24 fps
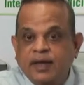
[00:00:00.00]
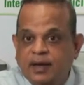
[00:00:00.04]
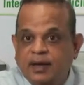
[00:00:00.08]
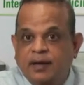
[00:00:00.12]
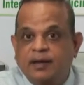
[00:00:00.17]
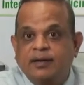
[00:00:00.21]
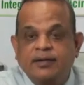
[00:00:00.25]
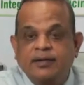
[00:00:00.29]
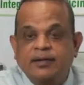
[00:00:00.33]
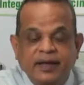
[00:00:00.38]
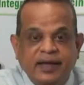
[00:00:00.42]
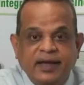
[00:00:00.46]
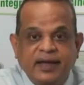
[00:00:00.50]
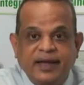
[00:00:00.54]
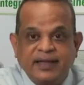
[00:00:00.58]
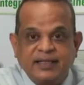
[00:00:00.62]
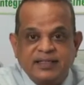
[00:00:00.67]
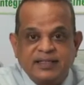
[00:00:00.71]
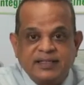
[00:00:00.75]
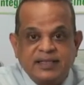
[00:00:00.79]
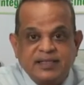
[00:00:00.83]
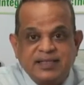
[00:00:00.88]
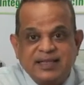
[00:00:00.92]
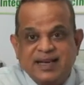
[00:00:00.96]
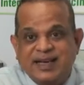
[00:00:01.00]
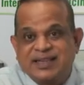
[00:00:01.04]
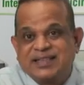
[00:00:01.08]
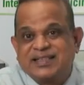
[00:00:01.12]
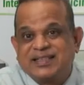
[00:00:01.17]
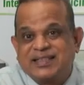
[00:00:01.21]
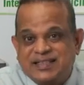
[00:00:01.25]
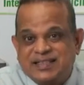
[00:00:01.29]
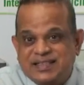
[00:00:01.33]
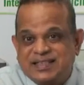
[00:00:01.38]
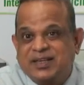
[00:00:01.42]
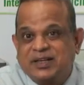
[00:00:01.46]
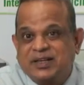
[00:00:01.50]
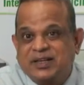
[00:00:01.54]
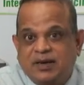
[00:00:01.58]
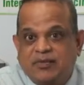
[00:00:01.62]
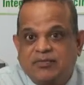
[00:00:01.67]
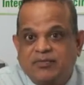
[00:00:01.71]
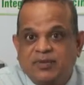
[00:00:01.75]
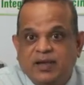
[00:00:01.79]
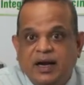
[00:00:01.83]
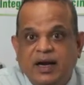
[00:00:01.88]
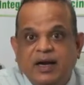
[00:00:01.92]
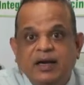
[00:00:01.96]
thing as a result of
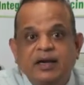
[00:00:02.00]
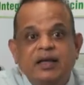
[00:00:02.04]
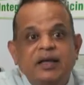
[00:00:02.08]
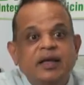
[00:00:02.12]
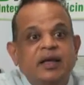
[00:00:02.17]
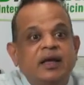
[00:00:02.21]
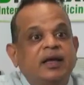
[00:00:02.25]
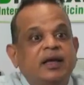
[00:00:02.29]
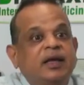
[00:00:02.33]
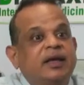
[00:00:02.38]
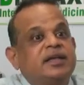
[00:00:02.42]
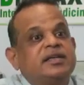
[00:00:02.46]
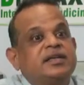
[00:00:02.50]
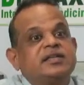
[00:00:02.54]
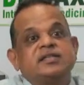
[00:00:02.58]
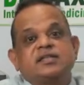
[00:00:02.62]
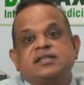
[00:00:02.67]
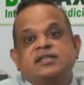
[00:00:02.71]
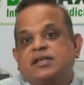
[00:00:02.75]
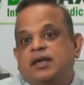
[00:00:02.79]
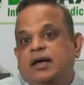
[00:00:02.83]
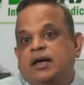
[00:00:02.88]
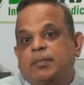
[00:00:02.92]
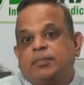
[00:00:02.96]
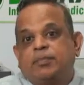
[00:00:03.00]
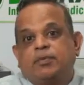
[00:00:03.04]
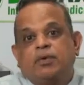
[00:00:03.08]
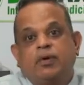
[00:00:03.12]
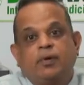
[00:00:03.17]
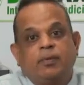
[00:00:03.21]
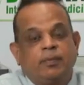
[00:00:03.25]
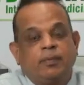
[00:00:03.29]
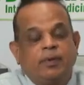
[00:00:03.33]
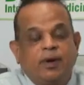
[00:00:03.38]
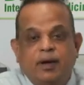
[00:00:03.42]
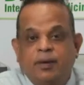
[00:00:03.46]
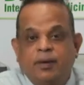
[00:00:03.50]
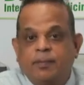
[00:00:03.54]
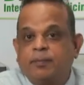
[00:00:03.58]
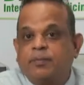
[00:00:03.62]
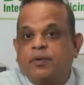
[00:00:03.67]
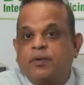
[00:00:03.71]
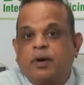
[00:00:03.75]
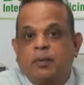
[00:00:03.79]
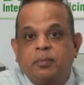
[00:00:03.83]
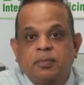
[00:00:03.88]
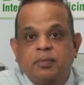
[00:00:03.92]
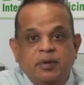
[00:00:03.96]
that is
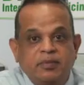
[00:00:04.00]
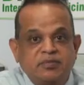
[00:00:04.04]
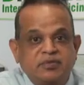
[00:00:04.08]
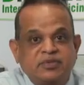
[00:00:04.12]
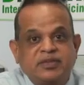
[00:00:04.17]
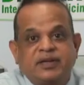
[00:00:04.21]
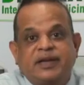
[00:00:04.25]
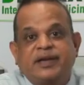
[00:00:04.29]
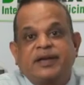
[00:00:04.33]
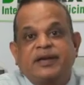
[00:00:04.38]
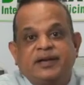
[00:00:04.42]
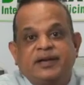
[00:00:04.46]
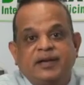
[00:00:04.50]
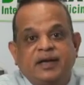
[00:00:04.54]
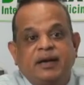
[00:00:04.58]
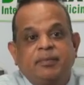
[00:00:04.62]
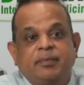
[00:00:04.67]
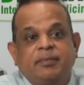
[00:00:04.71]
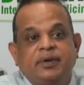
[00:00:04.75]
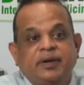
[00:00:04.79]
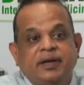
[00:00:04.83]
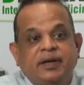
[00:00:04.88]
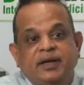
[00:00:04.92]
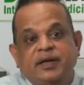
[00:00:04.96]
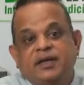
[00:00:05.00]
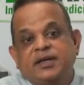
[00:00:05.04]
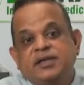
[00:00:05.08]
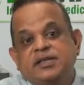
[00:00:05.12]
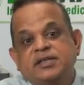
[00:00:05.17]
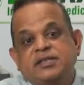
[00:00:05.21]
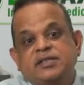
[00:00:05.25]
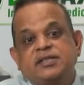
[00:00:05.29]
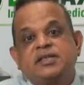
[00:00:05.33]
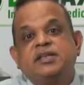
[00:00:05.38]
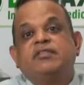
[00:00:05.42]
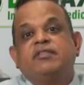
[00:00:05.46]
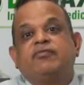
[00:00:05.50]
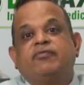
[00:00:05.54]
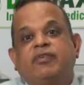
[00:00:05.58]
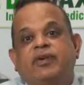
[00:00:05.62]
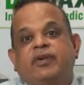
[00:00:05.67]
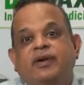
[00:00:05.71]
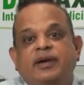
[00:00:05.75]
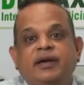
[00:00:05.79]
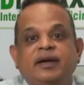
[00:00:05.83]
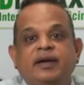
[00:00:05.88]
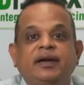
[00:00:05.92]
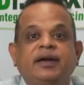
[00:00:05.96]
problems like diabetes,
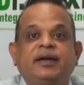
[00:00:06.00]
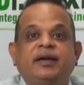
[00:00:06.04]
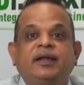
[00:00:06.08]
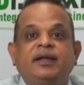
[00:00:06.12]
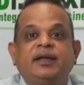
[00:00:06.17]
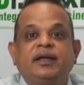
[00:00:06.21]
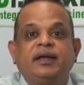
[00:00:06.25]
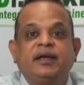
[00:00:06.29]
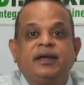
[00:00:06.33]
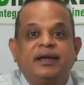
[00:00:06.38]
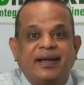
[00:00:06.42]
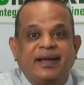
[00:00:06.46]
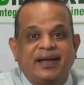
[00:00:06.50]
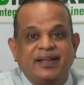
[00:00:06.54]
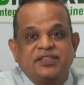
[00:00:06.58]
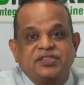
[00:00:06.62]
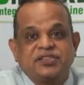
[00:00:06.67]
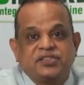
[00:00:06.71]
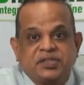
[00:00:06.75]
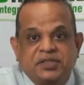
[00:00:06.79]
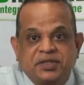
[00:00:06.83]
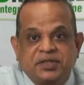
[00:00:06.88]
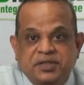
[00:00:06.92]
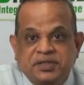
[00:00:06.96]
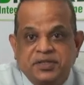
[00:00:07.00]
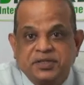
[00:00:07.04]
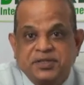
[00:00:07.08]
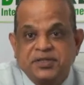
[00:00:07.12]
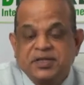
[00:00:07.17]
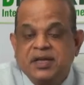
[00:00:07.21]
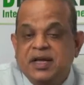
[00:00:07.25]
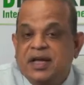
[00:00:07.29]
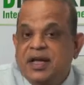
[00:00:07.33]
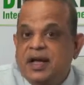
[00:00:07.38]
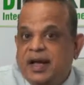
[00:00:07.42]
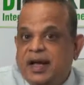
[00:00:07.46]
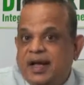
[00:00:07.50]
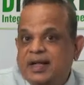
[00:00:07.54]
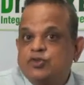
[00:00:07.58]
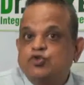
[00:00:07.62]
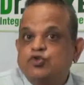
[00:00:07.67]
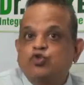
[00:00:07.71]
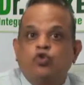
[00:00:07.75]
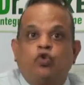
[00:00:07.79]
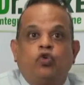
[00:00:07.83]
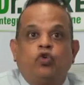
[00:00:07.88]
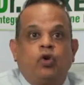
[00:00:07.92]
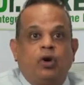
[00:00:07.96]
infertility, cancers, and
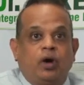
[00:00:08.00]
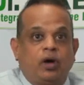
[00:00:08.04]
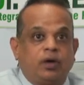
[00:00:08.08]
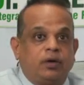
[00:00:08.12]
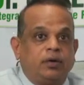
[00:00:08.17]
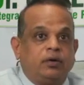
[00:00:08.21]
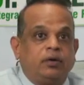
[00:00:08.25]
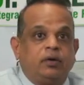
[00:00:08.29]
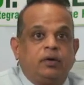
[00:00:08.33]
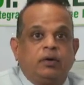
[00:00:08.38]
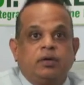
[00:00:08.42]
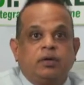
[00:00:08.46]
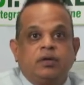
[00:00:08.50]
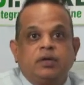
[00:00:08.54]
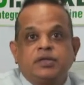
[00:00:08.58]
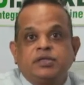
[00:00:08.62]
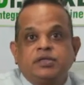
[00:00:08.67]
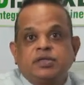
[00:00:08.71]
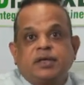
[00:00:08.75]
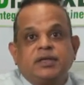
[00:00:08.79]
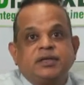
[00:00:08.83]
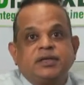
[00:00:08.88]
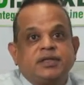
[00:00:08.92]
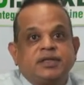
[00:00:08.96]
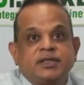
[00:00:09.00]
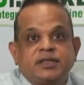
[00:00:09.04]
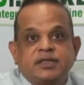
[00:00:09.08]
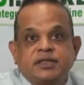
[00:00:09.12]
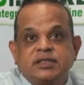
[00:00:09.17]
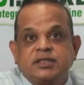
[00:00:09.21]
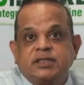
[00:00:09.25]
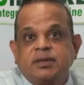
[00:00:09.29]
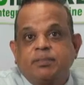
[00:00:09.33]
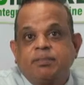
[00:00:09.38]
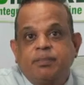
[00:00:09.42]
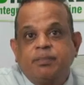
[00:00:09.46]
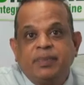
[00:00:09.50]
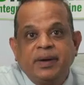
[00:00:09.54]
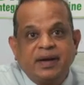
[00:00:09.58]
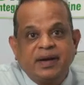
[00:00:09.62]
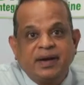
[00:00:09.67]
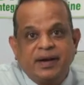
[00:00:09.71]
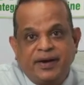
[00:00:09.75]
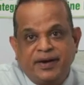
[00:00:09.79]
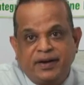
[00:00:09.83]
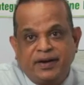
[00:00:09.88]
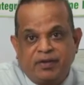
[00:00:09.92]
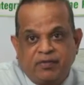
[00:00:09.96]
so on. This is a big
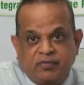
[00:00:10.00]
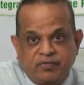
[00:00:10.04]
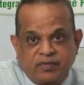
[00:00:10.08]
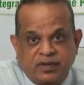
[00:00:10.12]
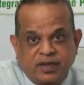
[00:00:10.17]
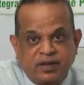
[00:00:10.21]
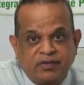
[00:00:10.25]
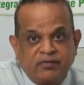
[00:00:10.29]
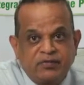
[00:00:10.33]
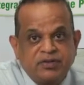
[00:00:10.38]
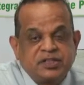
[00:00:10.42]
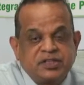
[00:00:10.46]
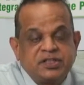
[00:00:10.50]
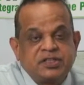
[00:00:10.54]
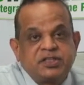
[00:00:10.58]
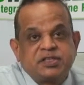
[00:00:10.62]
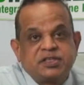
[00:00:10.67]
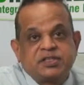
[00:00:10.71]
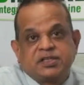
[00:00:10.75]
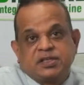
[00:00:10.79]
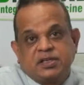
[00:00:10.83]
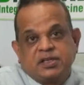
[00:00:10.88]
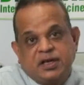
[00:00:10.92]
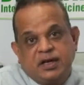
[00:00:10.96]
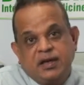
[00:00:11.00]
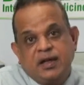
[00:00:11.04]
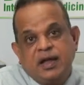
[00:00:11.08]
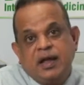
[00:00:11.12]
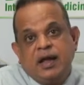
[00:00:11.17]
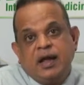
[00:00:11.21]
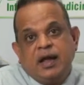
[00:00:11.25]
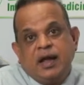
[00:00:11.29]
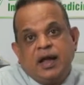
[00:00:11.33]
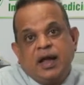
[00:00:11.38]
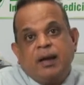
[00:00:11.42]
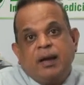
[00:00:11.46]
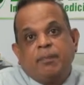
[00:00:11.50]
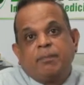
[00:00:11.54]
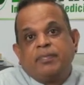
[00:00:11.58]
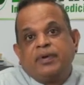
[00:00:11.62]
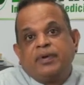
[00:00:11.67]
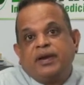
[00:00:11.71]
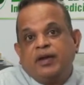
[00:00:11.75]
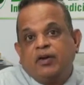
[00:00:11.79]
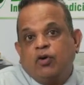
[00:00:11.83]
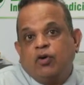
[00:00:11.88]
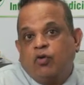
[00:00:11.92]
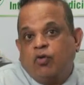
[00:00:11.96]
kind of thing which is happening
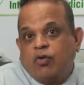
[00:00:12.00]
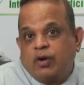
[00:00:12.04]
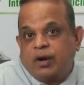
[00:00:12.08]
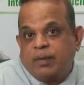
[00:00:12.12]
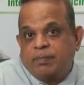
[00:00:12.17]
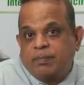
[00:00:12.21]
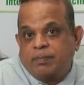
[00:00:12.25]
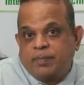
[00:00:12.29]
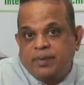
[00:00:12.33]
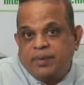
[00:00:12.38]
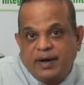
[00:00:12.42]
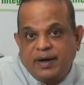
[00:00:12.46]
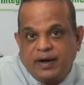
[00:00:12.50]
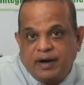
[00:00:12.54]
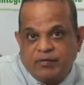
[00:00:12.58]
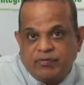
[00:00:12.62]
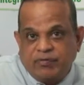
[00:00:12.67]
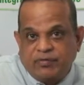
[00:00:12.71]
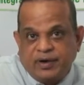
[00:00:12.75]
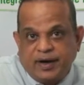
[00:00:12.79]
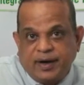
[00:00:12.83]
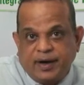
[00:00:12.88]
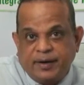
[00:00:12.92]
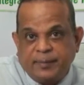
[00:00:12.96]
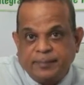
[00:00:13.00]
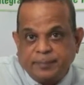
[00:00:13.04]
over a period of time,